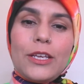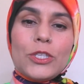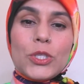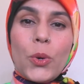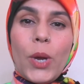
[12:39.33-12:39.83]

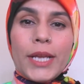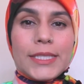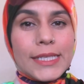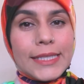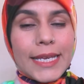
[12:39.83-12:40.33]
So
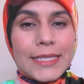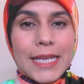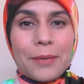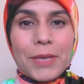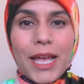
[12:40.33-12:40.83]
until next
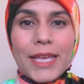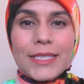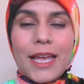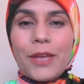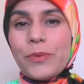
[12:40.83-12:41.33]
time,
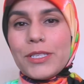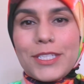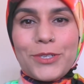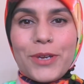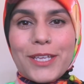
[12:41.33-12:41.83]
guys, I will
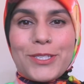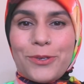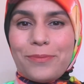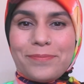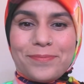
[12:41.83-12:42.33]
see you guys soon.